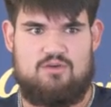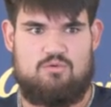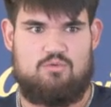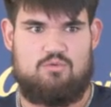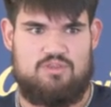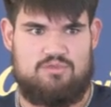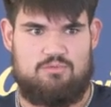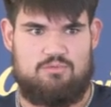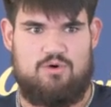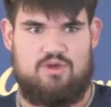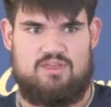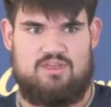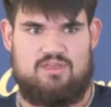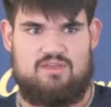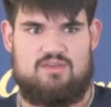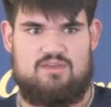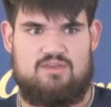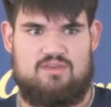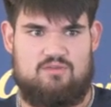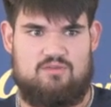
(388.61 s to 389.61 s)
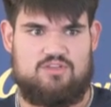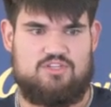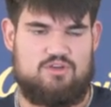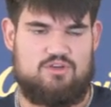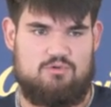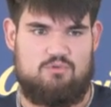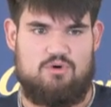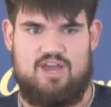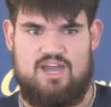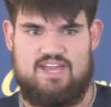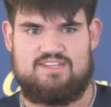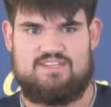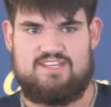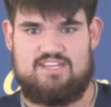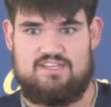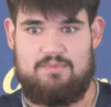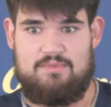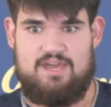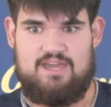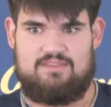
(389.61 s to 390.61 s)
with what you know what i
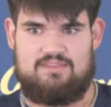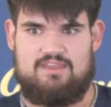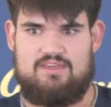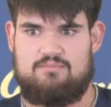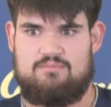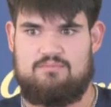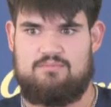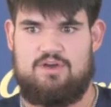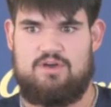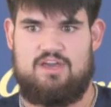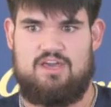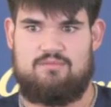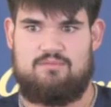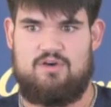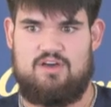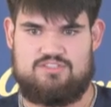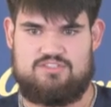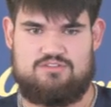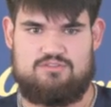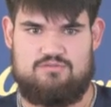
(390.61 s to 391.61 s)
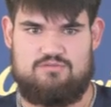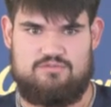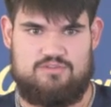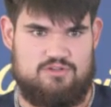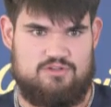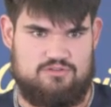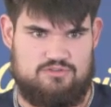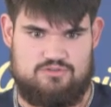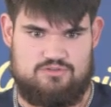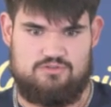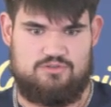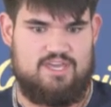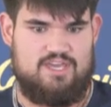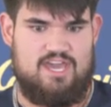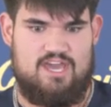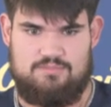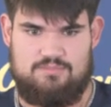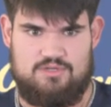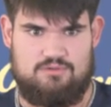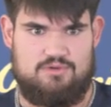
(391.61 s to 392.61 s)
did back then but i'm also you know truly
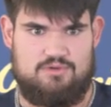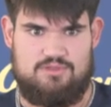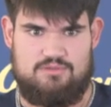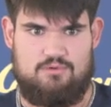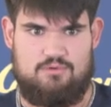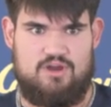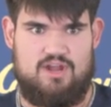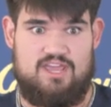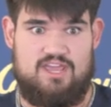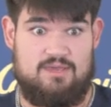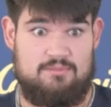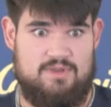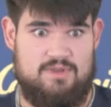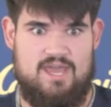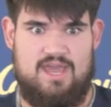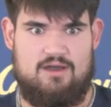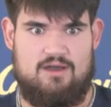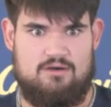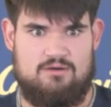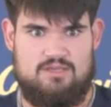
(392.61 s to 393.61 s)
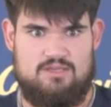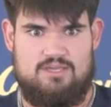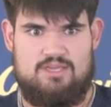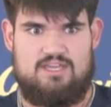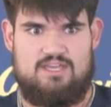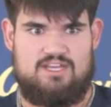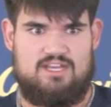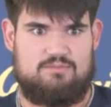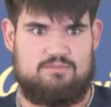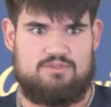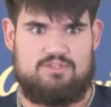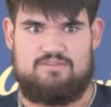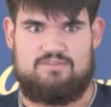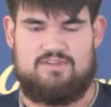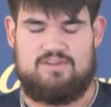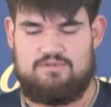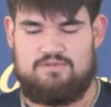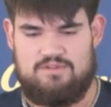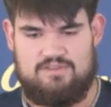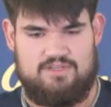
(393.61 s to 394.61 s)
happy with where i am now and i believe
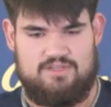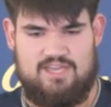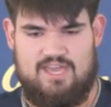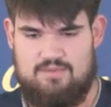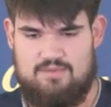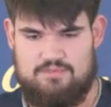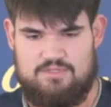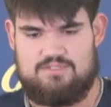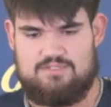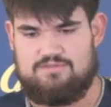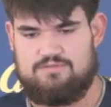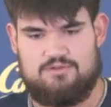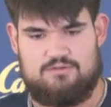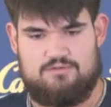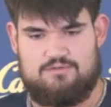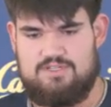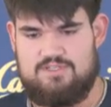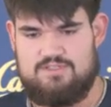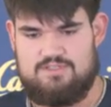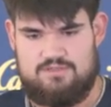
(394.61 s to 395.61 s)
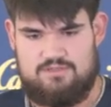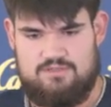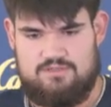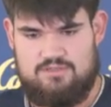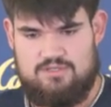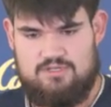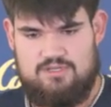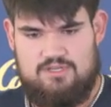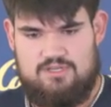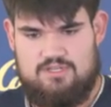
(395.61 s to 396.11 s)
everything happens for a reason